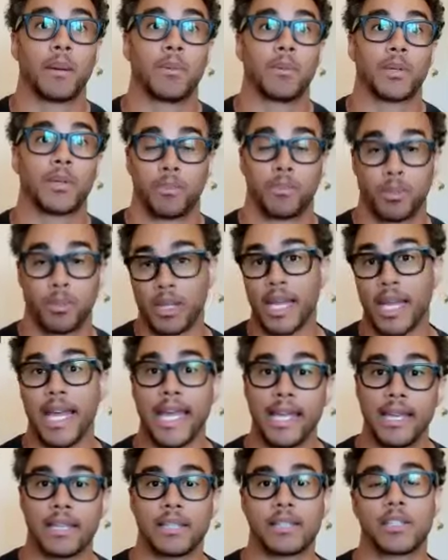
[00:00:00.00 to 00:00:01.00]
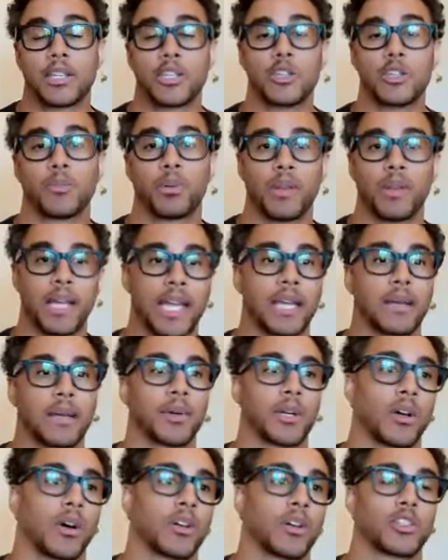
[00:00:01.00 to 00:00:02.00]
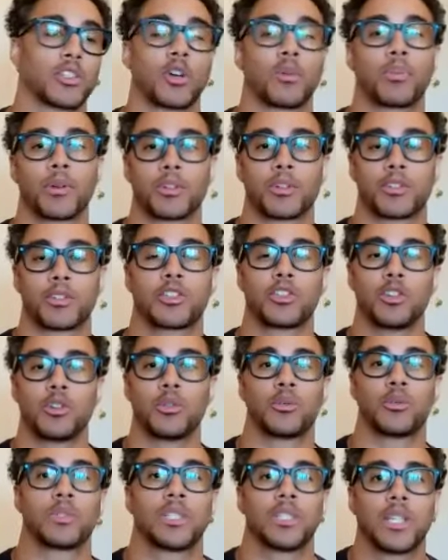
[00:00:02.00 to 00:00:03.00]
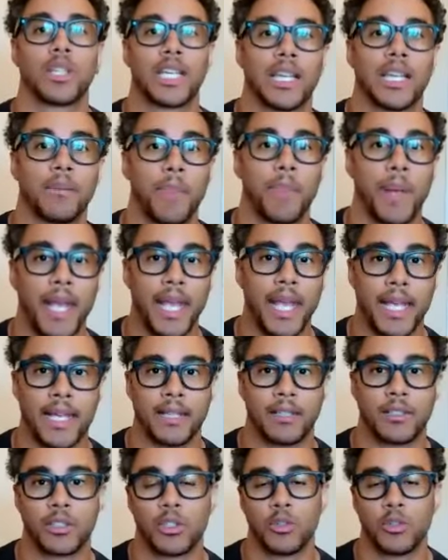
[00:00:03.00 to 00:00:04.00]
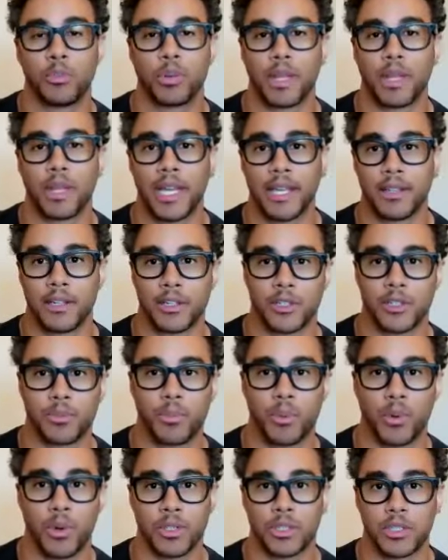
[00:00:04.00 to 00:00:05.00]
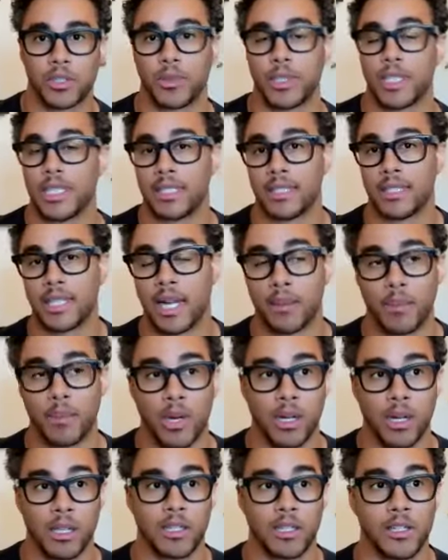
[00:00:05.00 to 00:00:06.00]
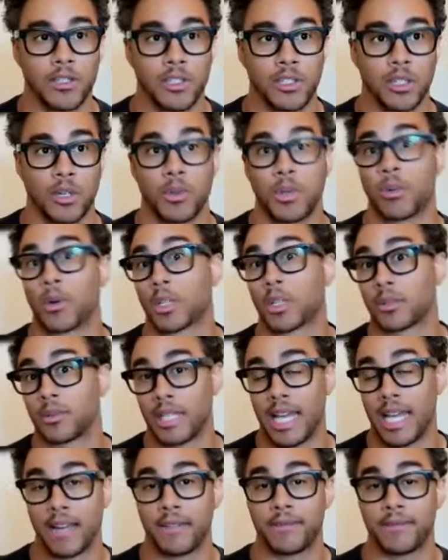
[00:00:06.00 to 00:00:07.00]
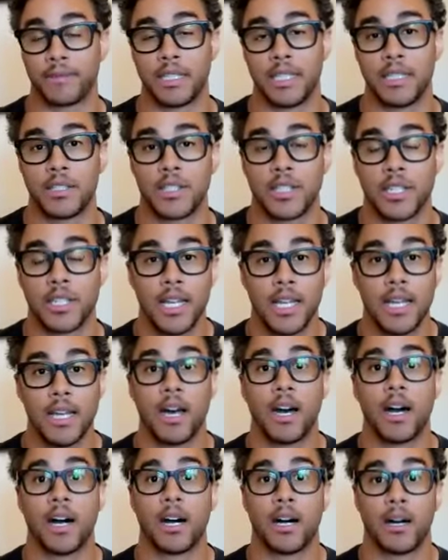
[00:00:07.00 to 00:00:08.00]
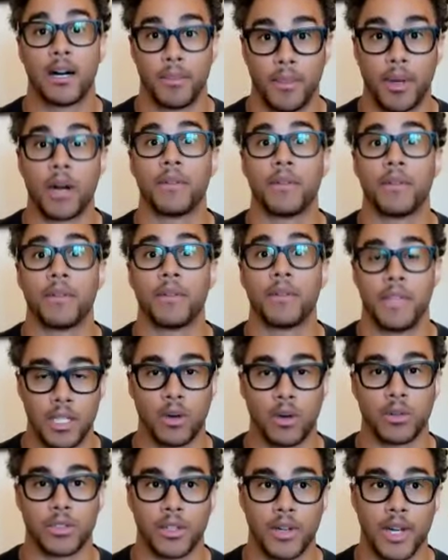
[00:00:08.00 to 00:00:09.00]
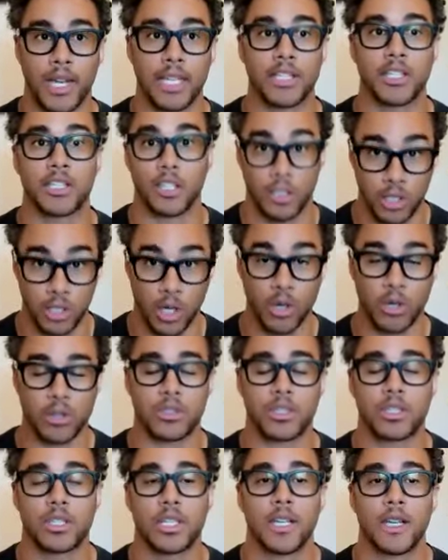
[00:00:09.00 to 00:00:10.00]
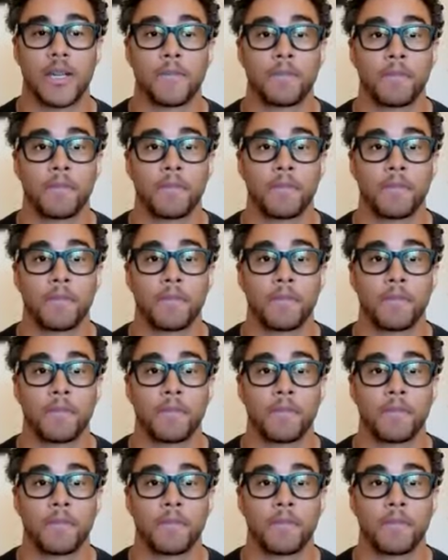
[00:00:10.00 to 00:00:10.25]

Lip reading: be able to continue playing, but also pursue to get paid to play their sport. So we did Top Ballers. So we worked with athletes of the older ages, adults.